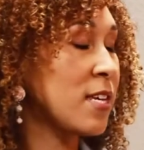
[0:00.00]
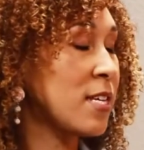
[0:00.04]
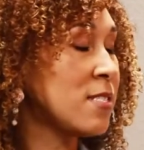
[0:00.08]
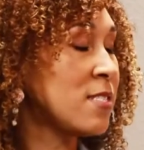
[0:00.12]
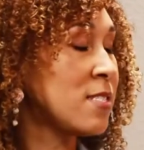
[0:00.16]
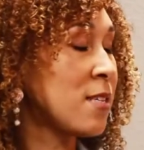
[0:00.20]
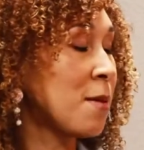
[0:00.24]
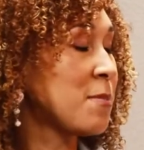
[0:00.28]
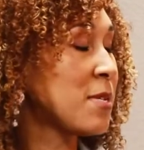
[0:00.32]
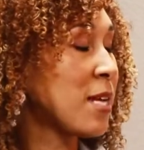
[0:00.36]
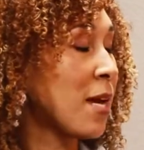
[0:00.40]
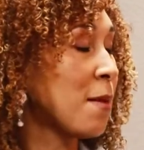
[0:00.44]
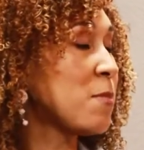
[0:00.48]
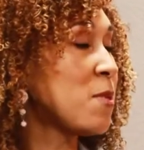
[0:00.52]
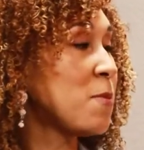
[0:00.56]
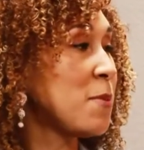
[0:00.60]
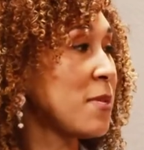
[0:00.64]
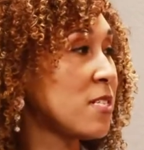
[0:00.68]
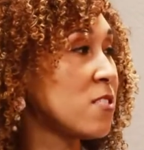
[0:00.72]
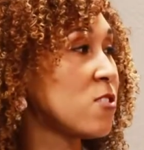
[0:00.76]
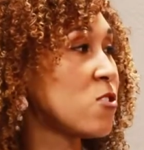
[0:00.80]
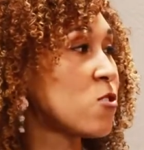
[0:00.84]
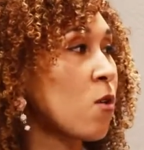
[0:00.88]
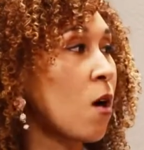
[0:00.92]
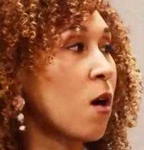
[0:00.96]
can sometimes
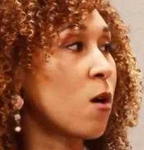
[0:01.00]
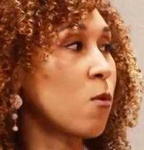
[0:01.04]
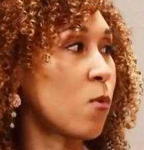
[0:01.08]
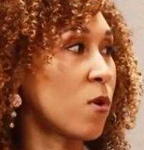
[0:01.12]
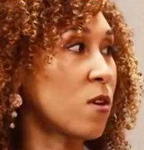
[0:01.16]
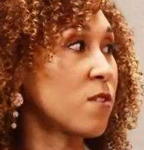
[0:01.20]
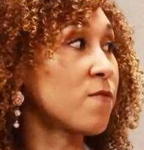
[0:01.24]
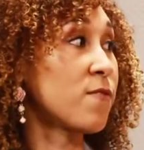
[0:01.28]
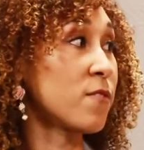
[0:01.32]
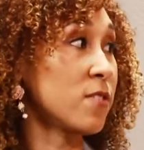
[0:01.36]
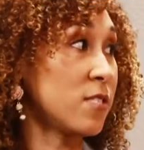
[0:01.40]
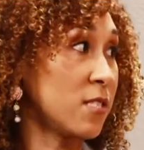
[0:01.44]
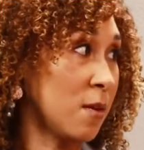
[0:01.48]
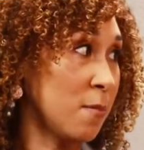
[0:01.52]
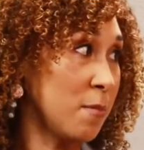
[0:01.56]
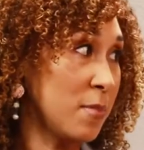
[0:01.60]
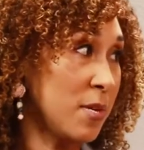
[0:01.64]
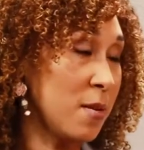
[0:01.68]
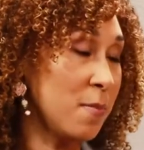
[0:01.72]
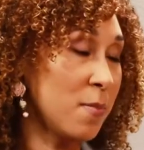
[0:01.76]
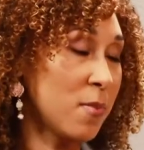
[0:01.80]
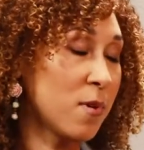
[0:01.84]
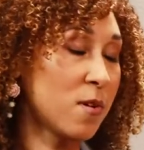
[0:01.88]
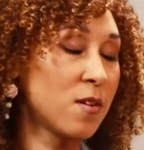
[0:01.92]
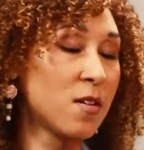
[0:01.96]
be a strong word for some
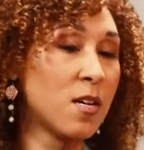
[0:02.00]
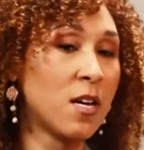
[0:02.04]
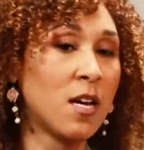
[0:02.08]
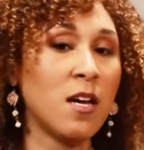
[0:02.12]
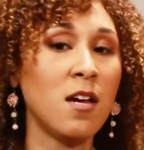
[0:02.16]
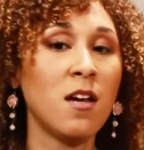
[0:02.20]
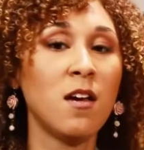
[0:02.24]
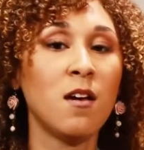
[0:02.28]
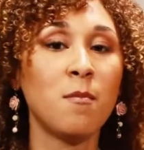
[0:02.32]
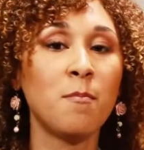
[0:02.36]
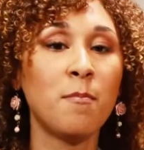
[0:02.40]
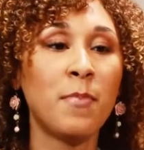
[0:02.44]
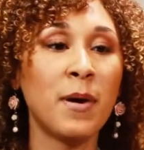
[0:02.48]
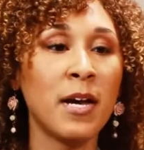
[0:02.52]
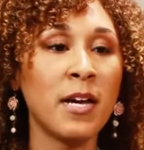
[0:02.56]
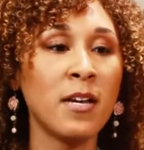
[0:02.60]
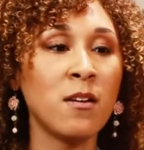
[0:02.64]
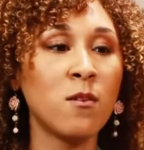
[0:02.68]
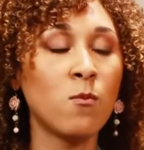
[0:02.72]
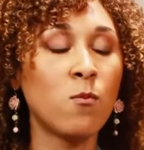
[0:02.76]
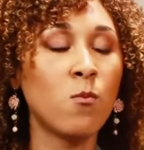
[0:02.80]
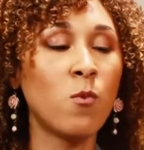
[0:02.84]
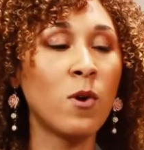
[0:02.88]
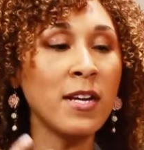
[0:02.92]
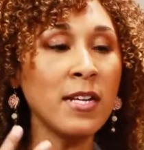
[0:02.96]
people. Right.
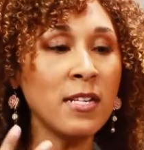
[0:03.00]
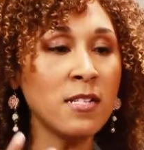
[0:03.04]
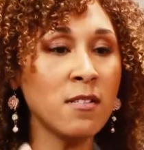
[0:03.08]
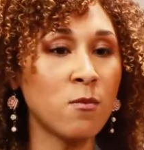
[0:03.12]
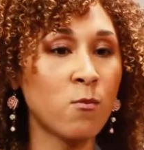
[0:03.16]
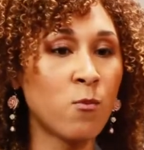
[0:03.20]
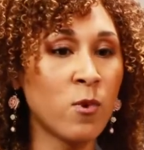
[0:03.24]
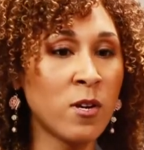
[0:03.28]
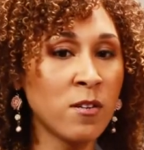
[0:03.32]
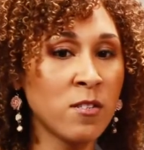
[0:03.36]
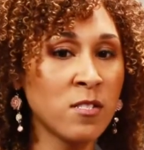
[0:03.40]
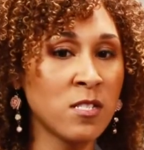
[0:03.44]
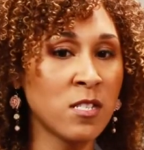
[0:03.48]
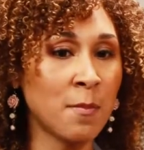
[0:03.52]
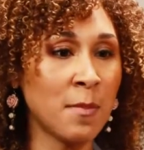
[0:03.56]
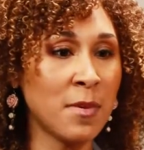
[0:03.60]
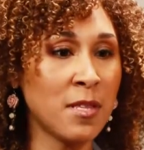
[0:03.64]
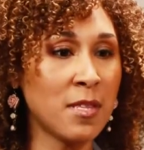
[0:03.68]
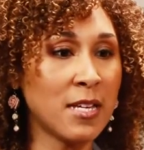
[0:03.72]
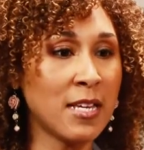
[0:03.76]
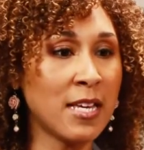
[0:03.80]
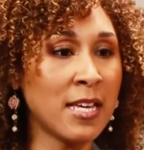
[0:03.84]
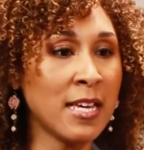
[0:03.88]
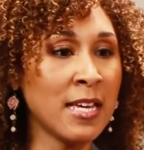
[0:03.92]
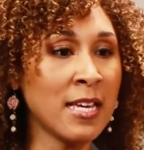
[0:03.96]
But what, is, what are
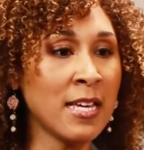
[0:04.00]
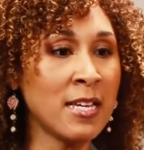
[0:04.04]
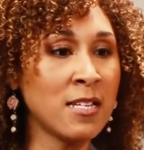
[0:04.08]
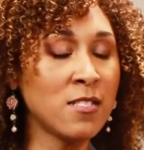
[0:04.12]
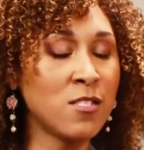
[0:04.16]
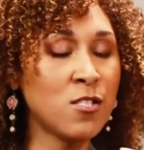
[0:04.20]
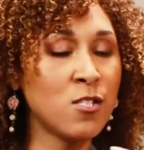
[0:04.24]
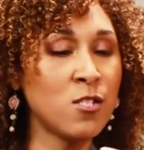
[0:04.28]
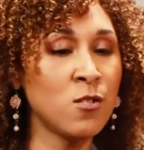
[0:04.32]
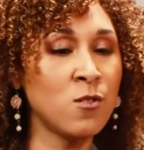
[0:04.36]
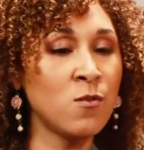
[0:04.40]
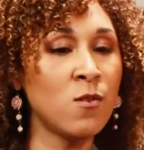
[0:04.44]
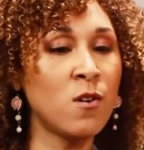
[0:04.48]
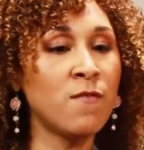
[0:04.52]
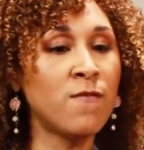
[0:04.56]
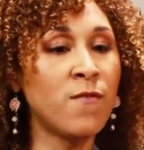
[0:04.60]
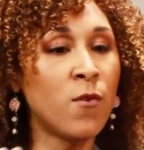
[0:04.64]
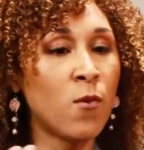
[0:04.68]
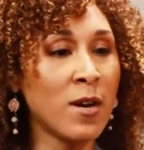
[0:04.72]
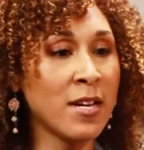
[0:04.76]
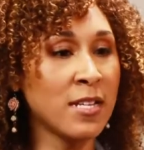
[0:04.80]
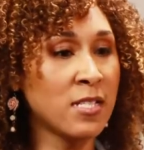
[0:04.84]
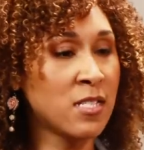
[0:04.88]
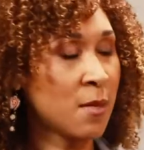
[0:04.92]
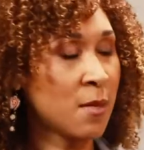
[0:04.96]
some of the keys to avoid